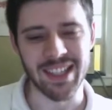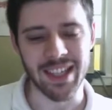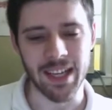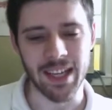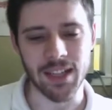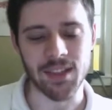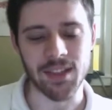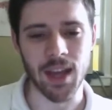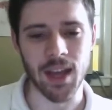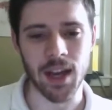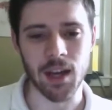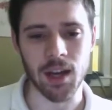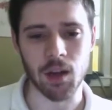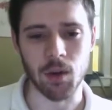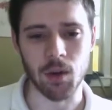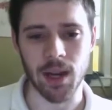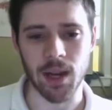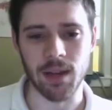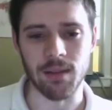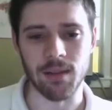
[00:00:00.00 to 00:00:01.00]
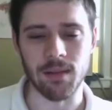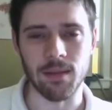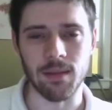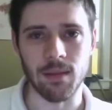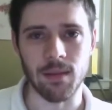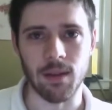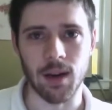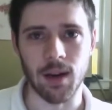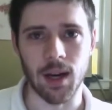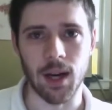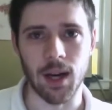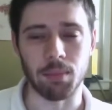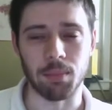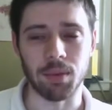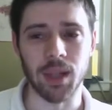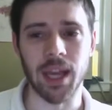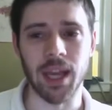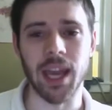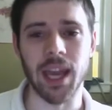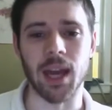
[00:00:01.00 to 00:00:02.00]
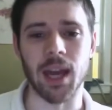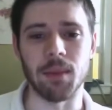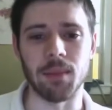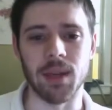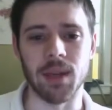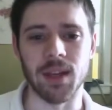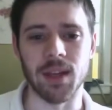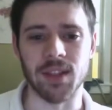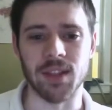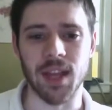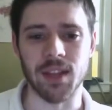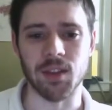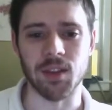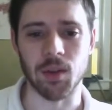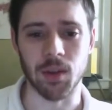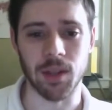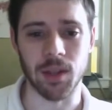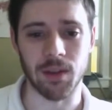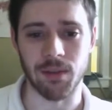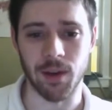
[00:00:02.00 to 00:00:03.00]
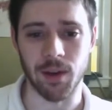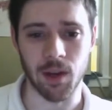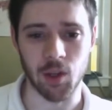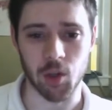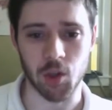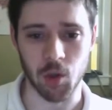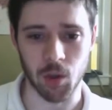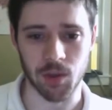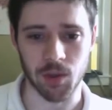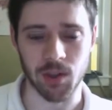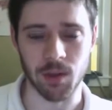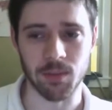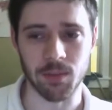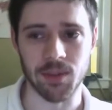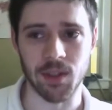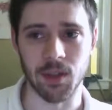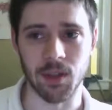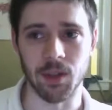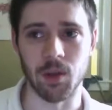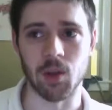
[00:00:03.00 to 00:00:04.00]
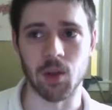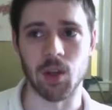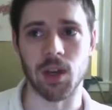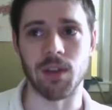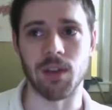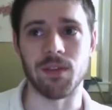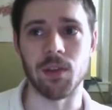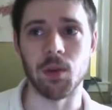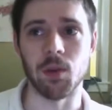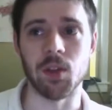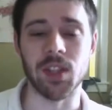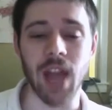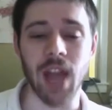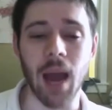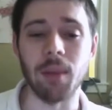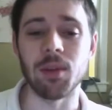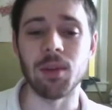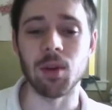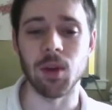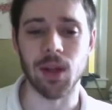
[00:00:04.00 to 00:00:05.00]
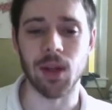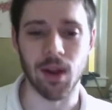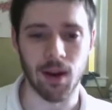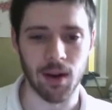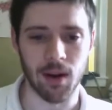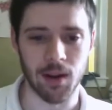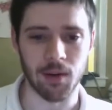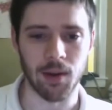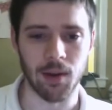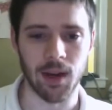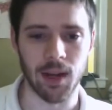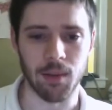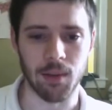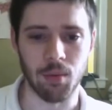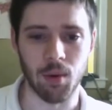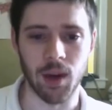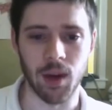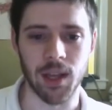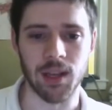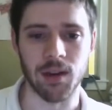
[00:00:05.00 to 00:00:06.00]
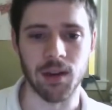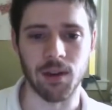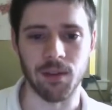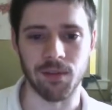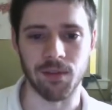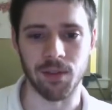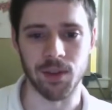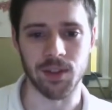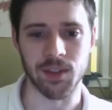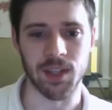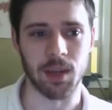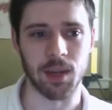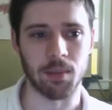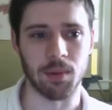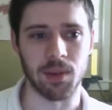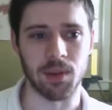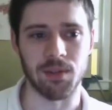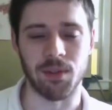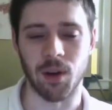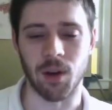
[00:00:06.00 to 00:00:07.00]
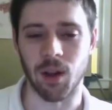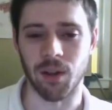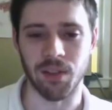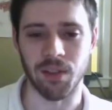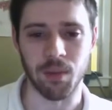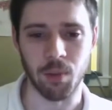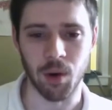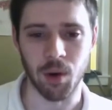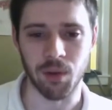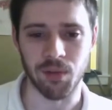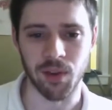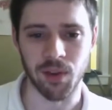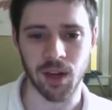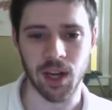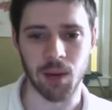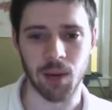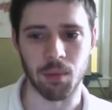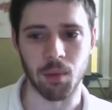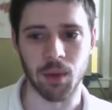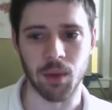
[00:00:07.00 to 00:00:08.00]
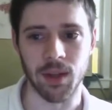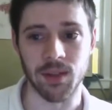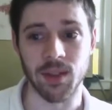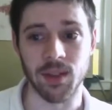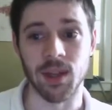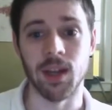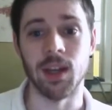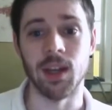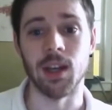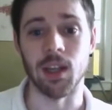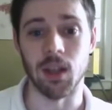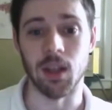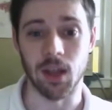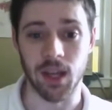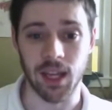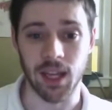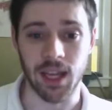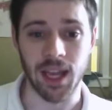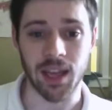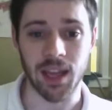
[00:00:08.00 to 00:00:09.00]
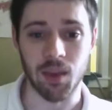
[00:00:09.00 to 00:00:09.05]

it's not a great plan, because that's only a very short-term solution. If you stop doing cardio at any point, if, for example, you fall off the boat for a couple weeks, you're going to gain